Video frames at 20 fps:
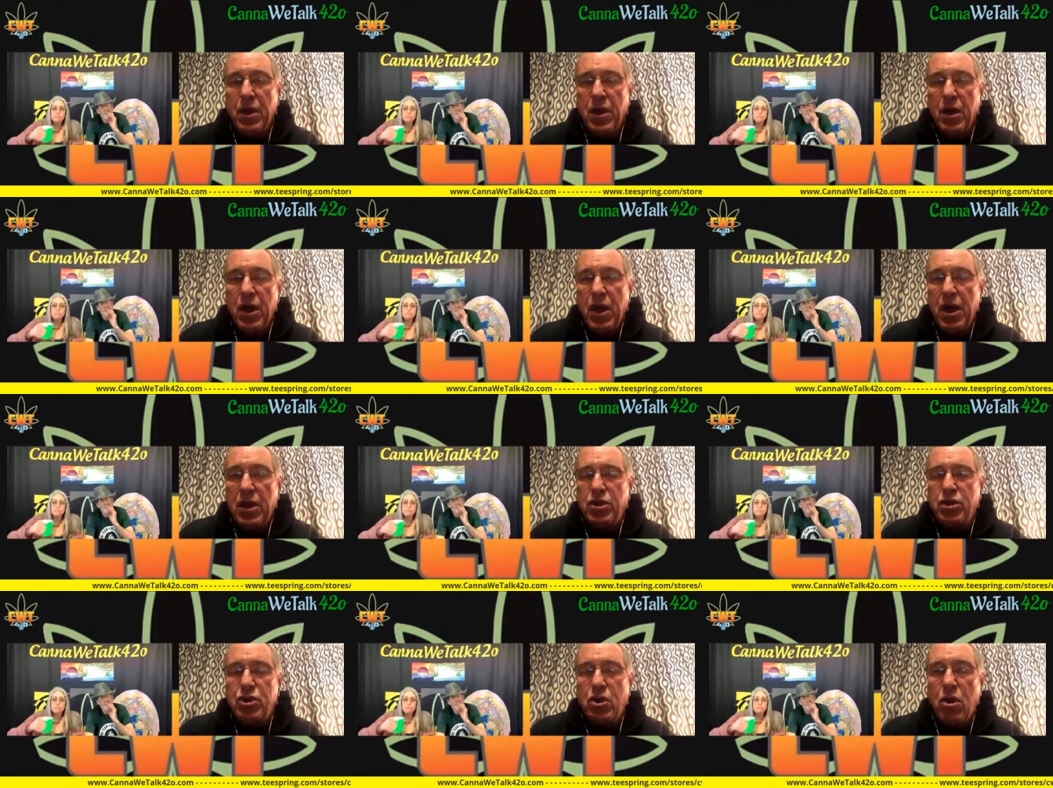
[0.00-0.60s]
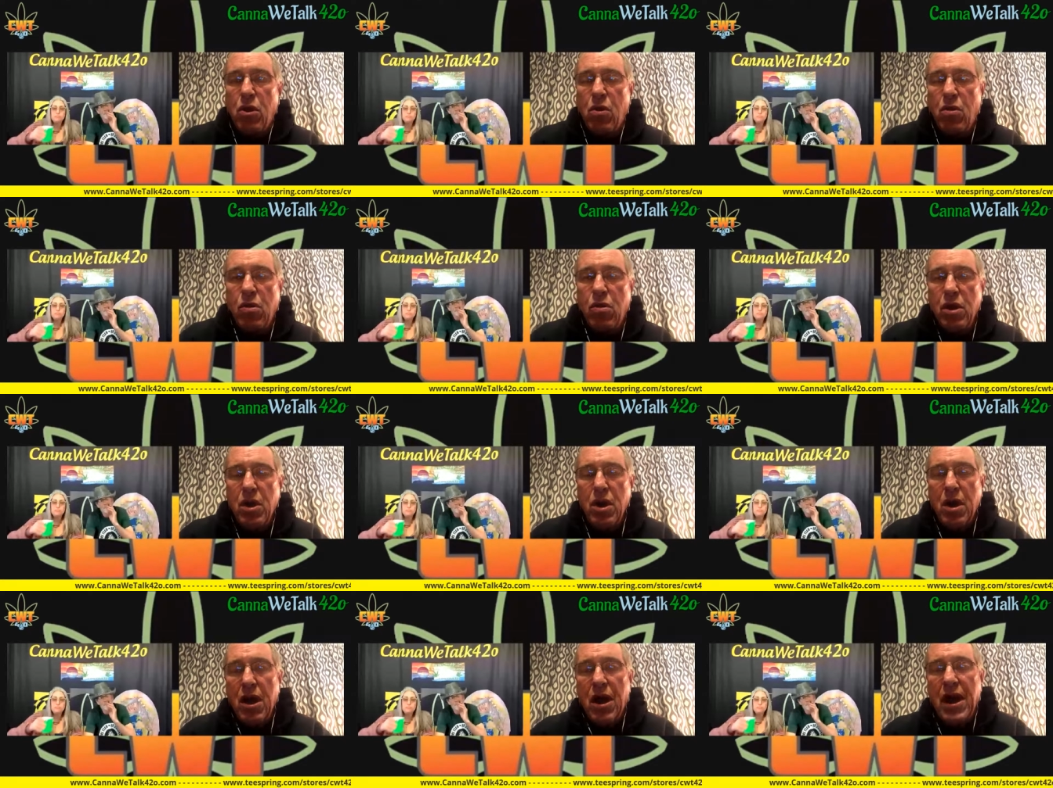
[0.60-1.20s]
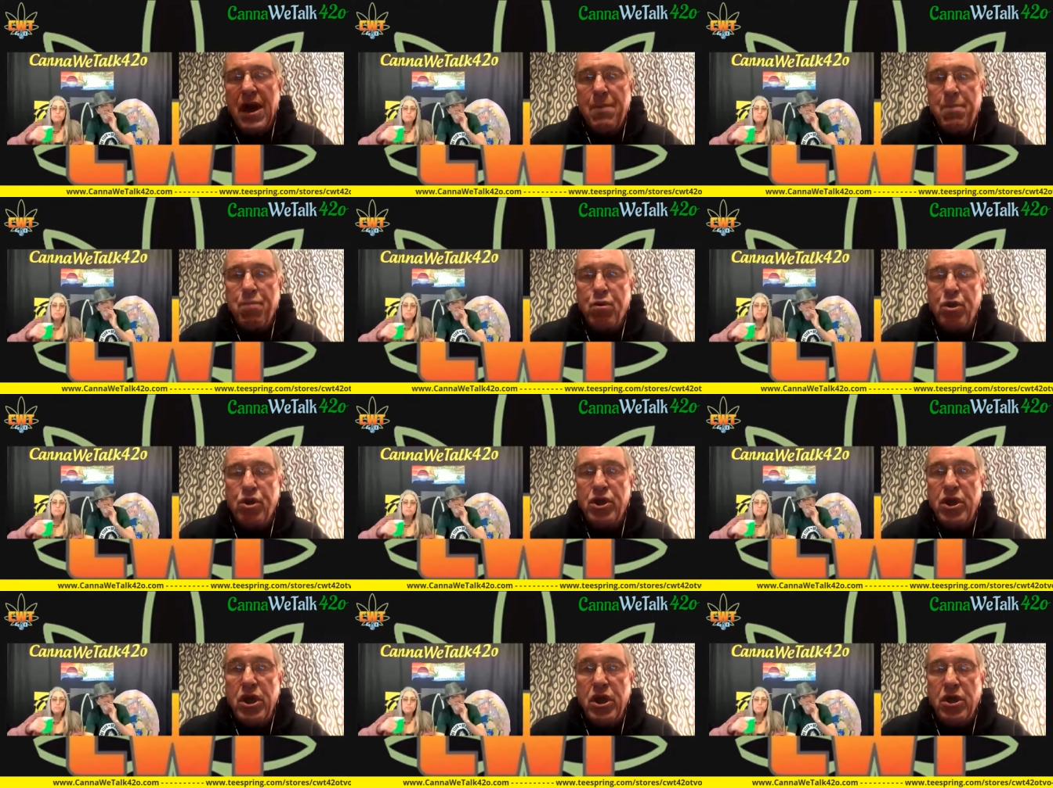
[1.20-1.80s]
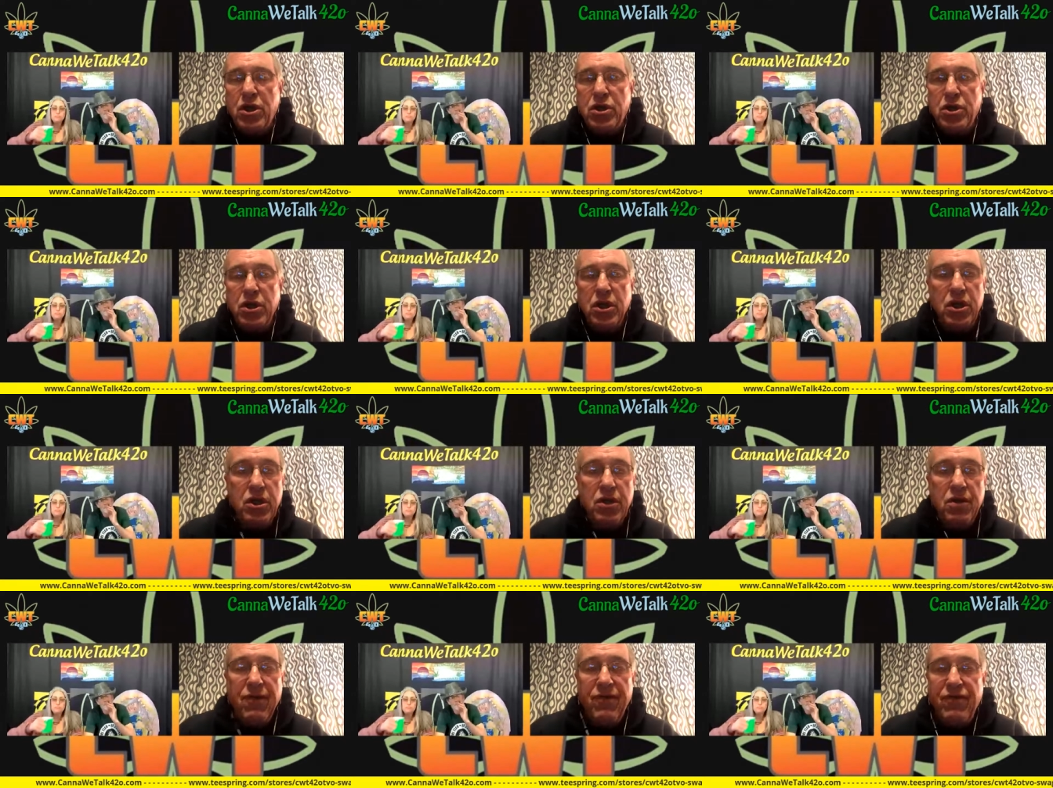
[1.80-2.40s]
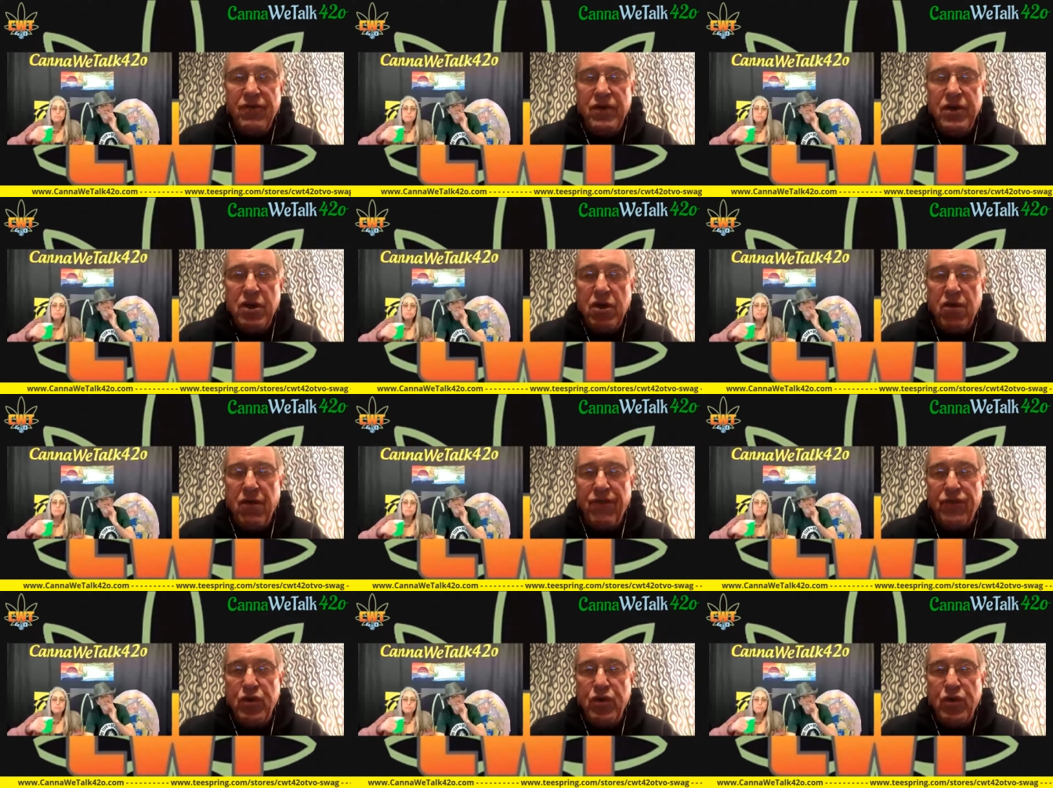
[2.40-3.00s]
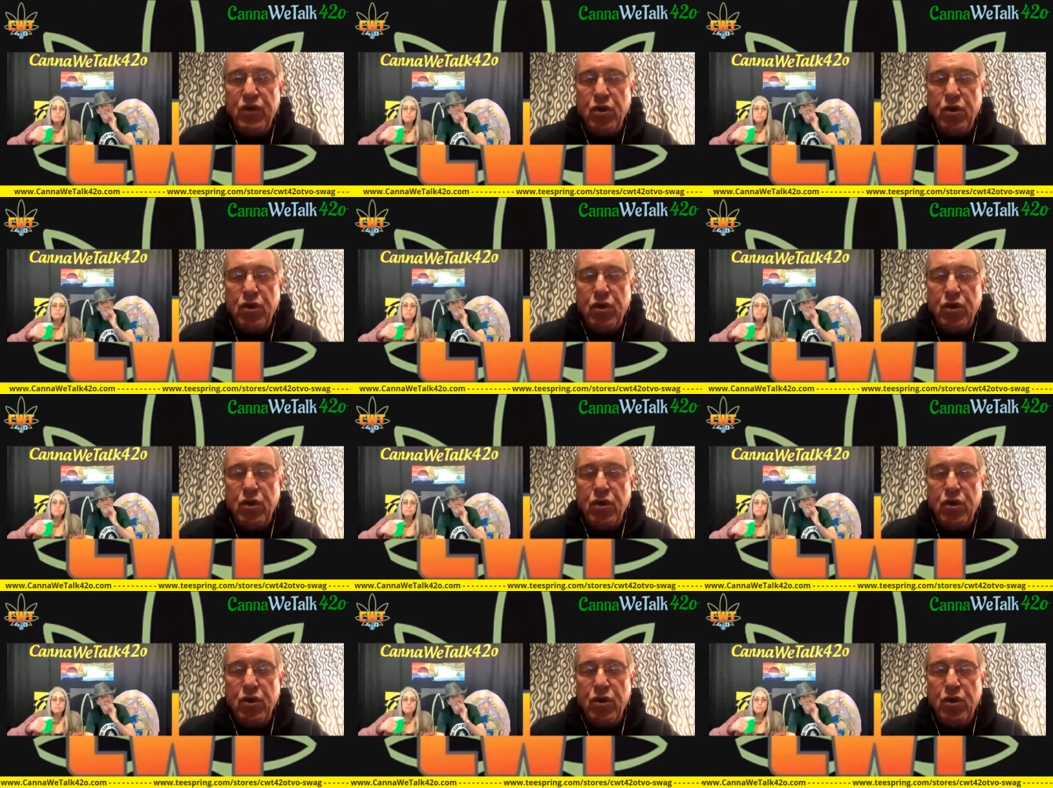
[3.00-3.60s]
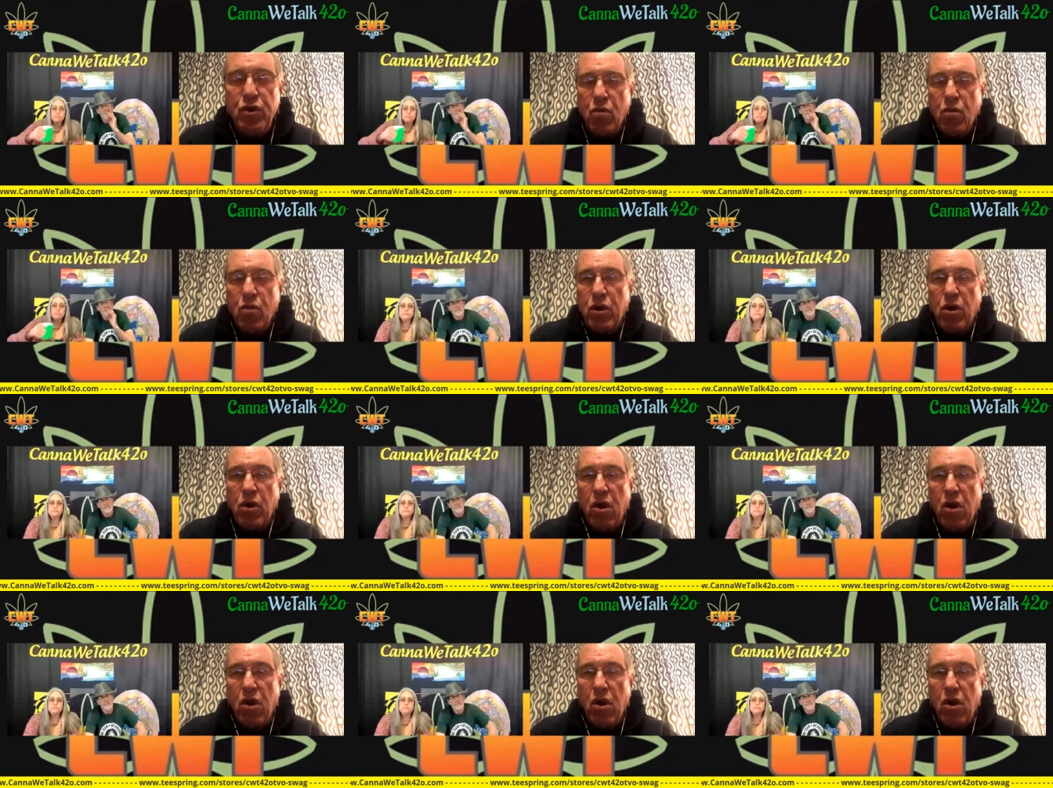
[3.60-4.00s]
And so I predict in the near future,